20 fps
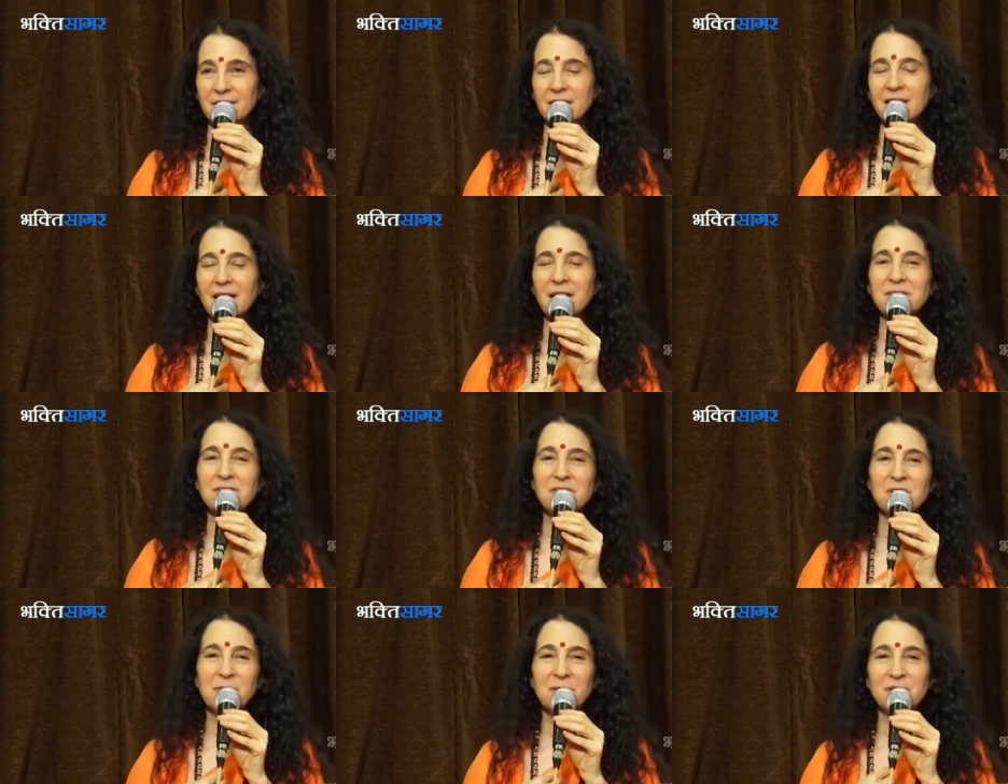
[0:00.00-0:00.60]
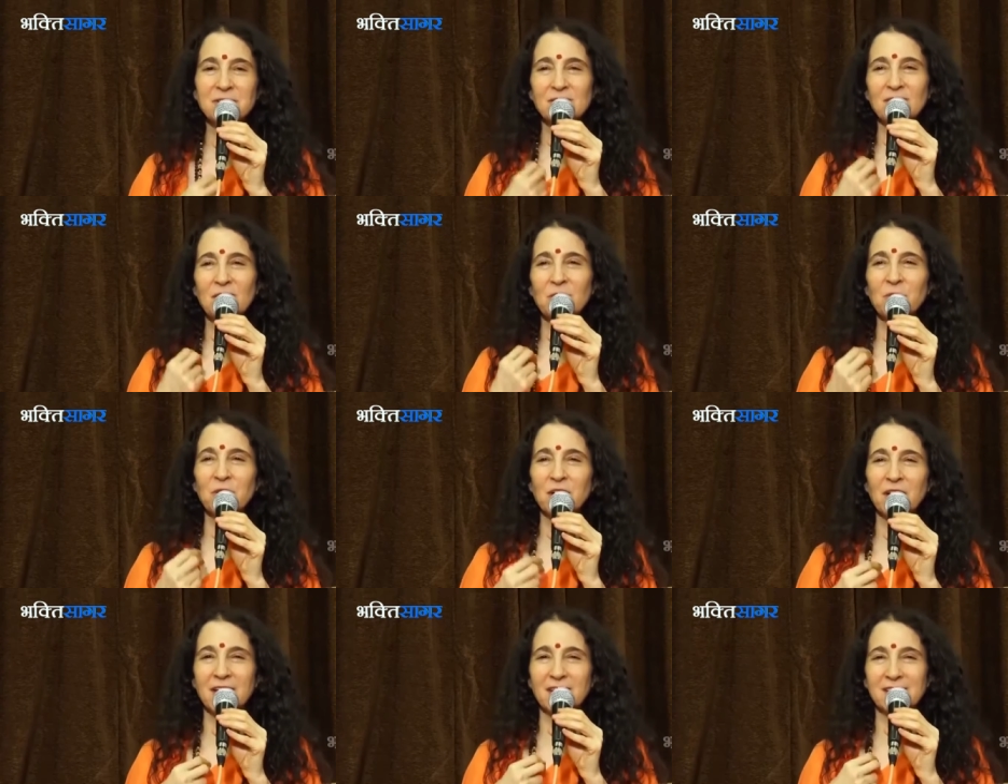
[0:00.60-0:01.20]
not so much
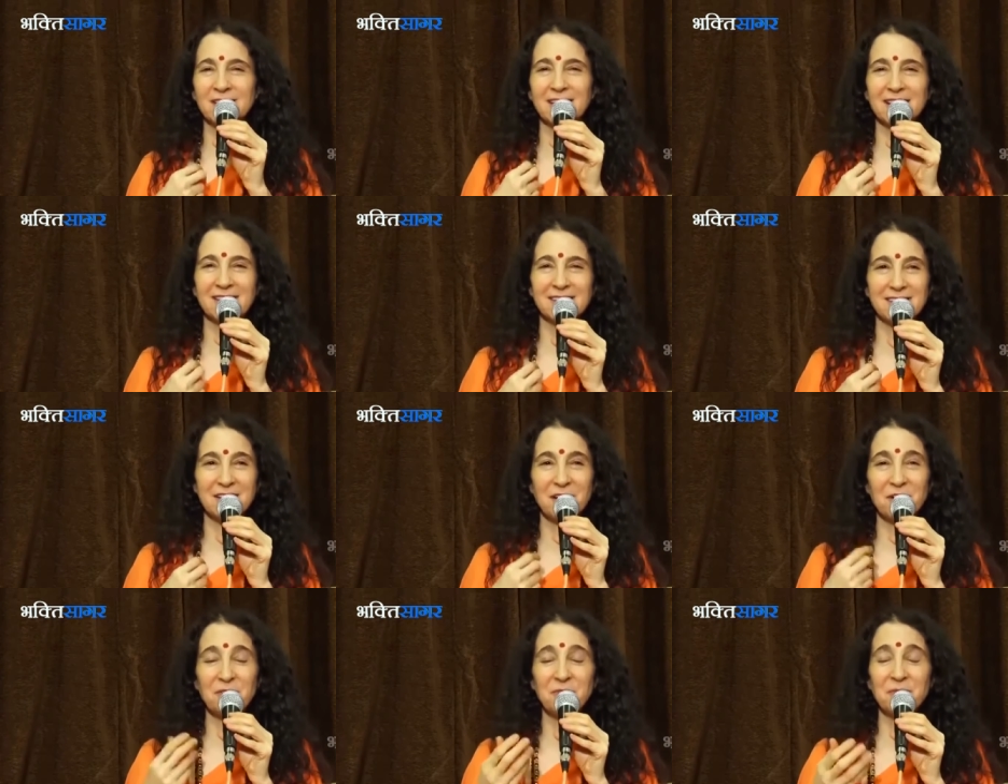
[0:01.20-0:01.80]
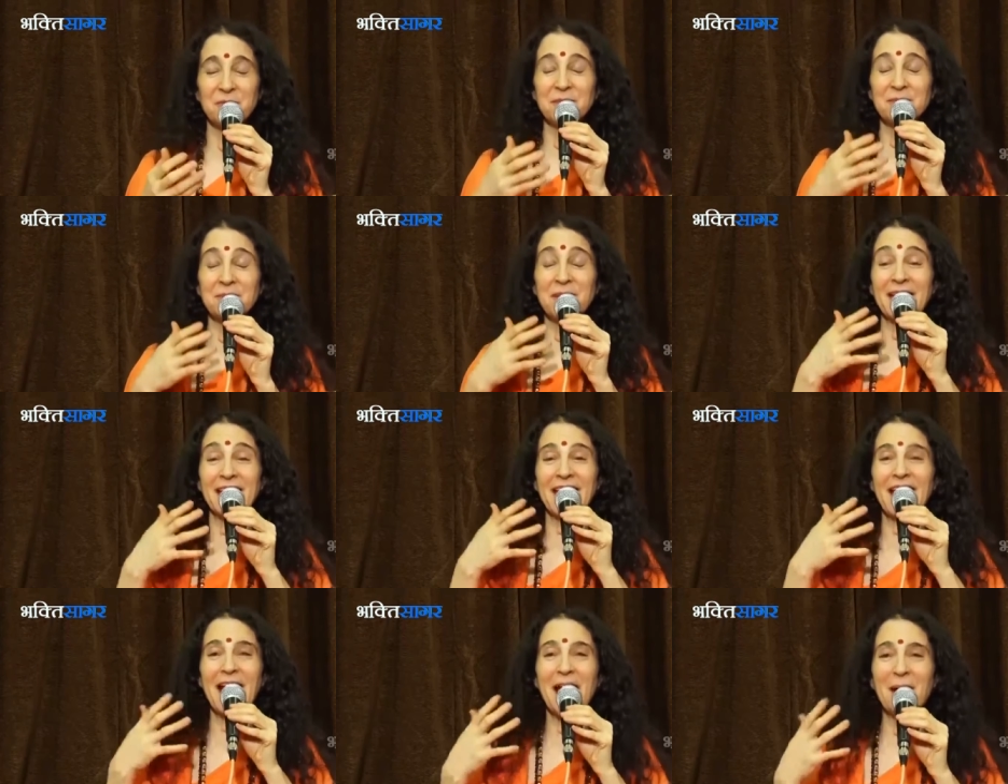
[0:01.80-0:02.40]
lowercase s self, but
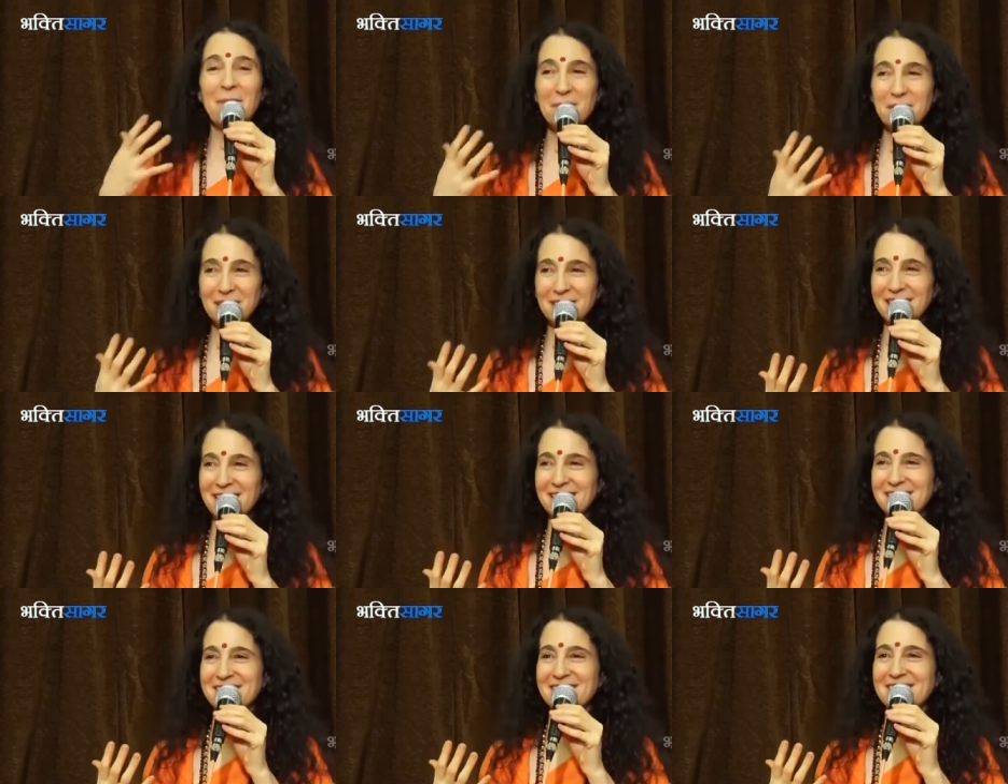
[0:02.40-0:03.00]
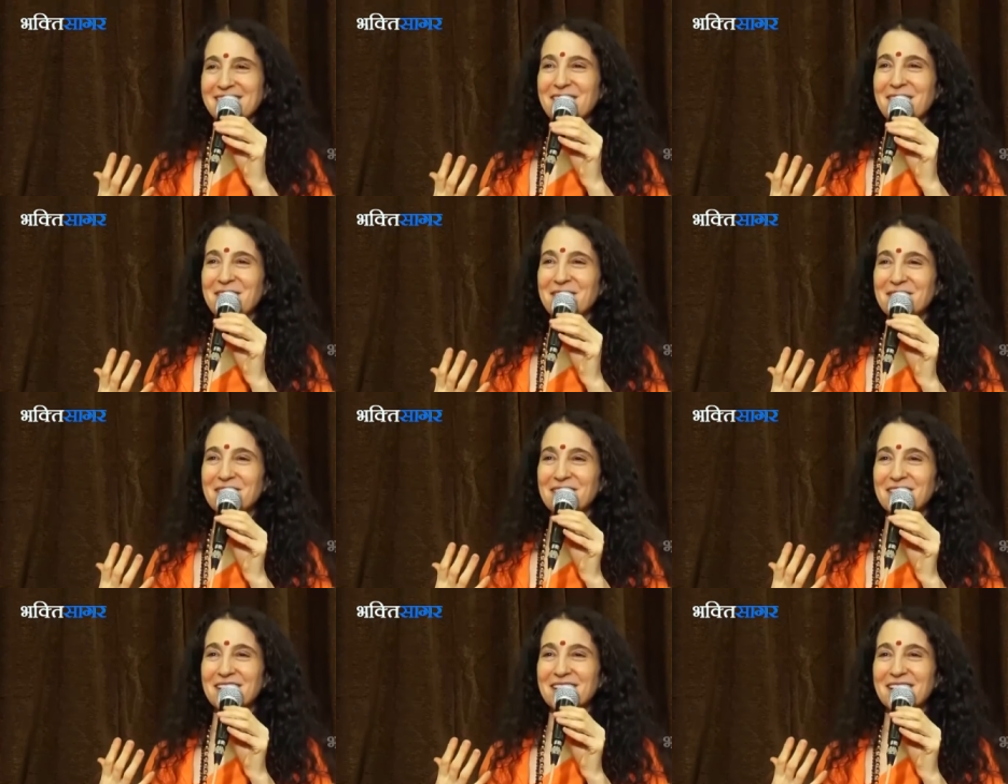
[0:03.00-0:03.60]
my capital S
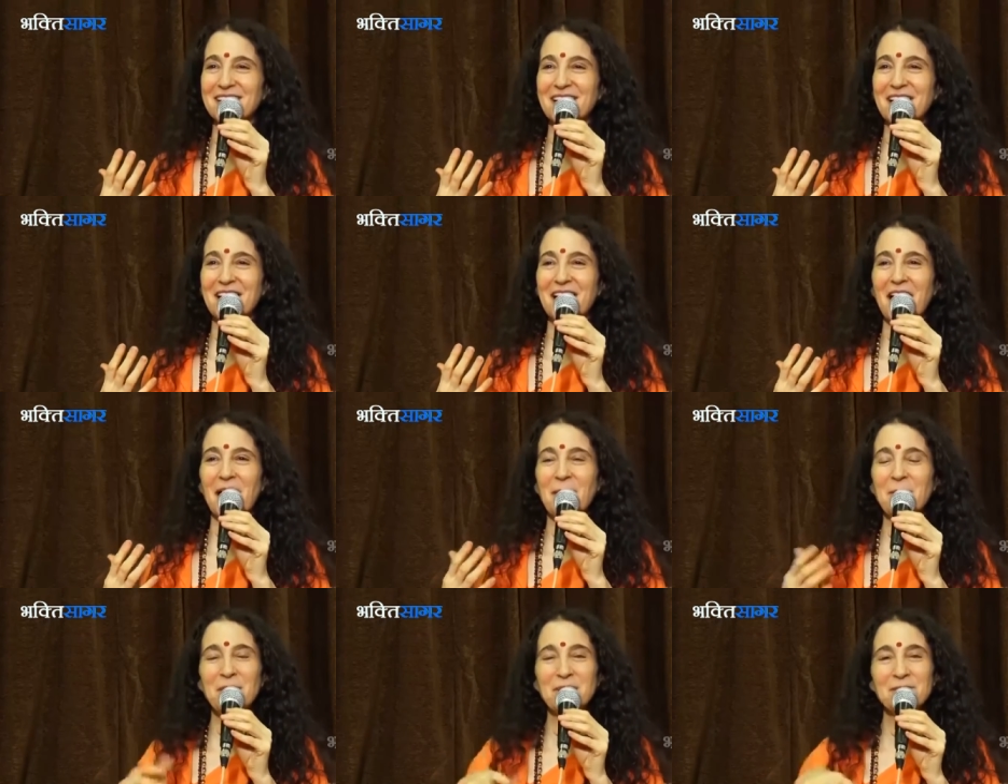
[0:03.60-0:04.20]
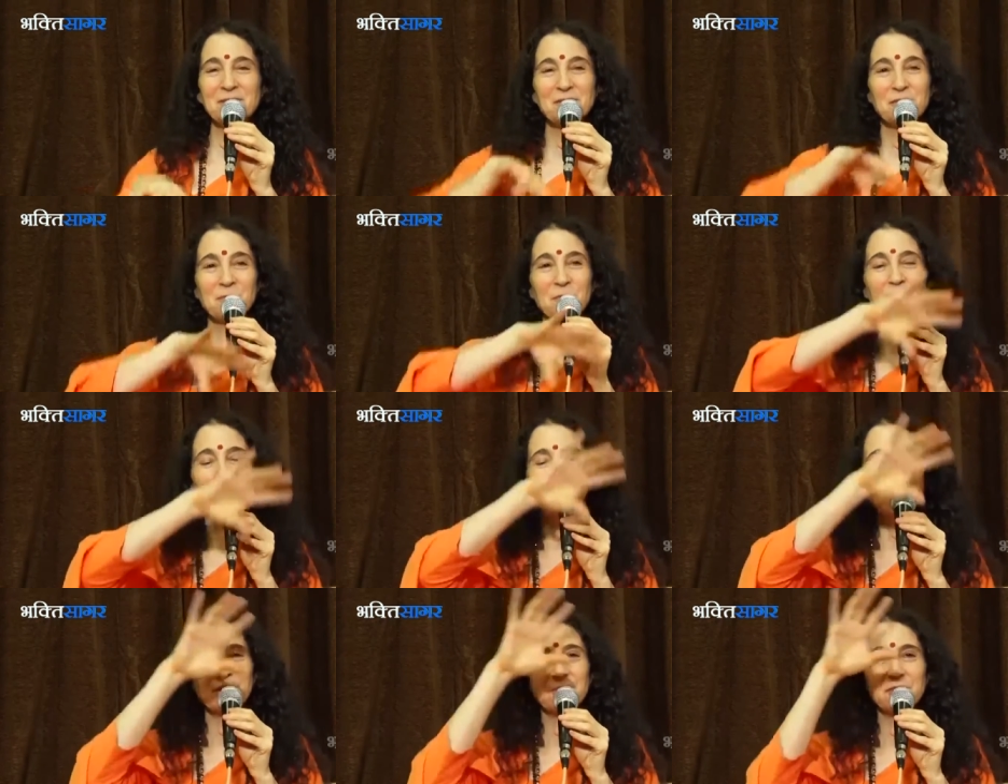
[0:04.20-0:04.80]
self, am also
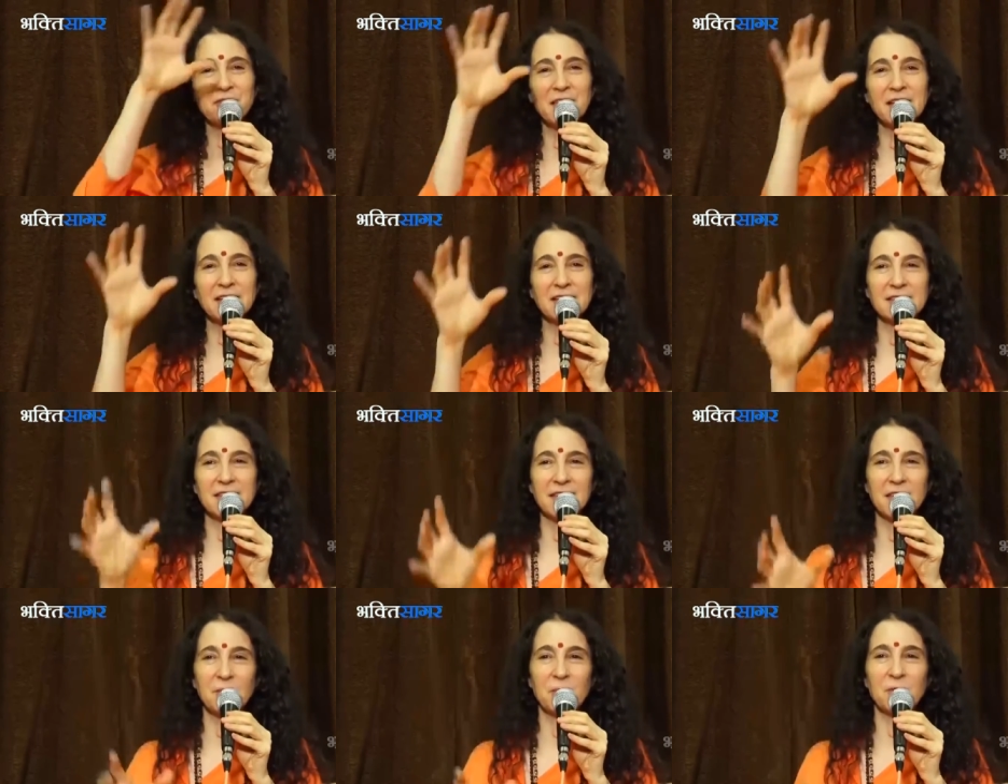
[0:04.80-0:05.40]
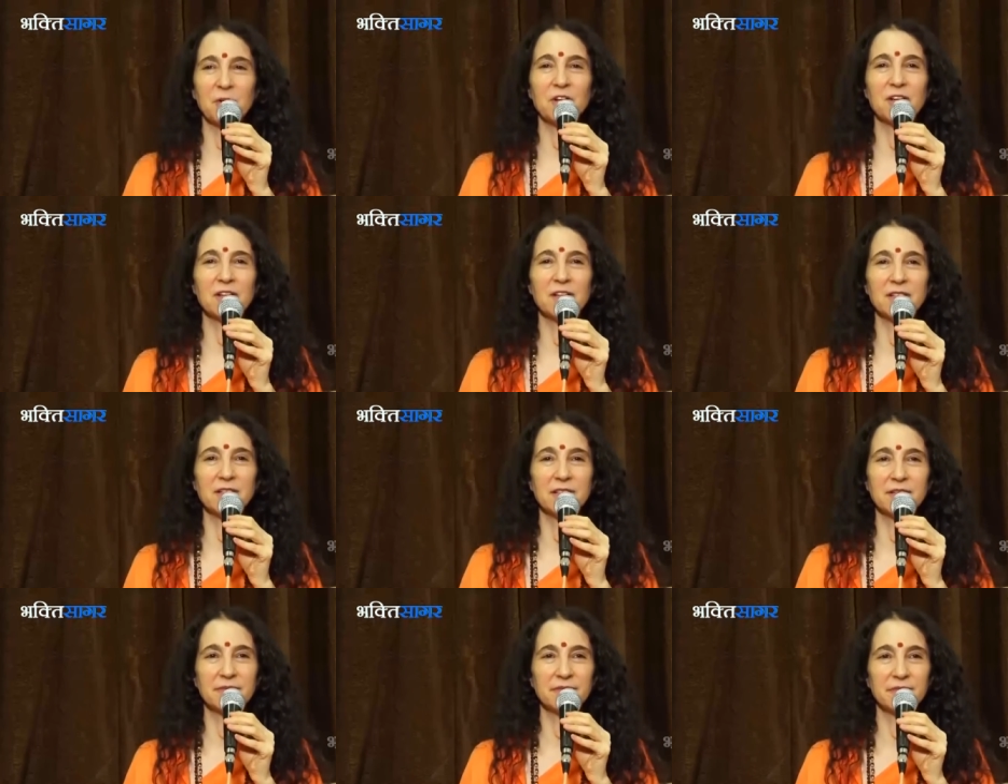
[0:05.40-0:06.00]
part of that same
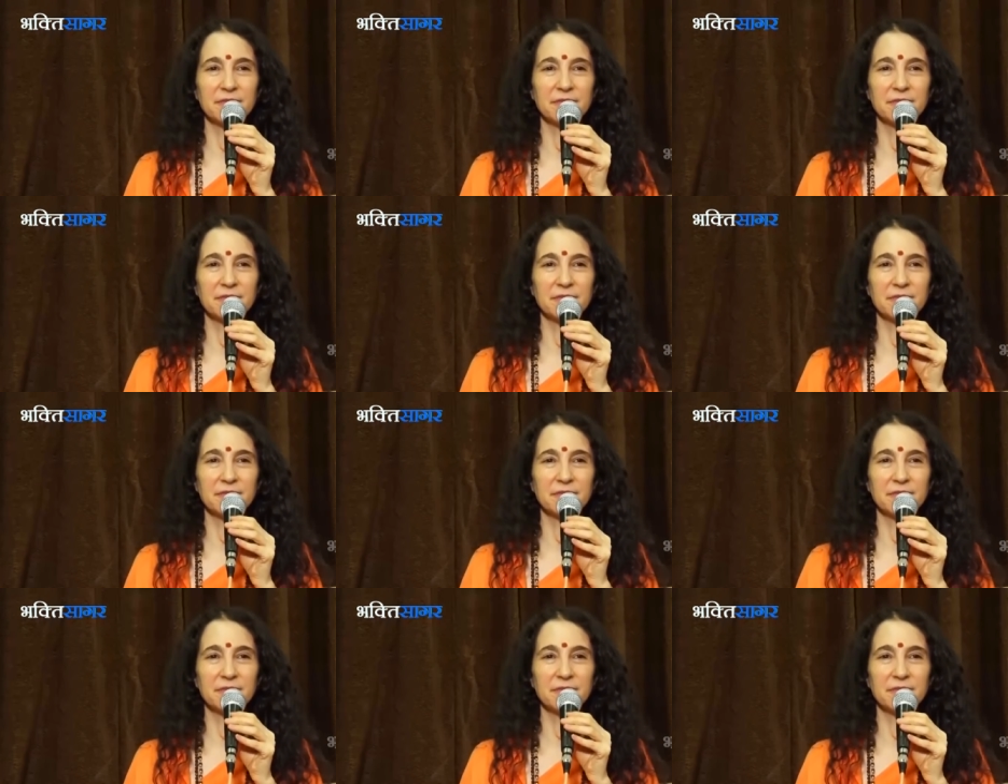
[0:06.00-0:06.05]
world.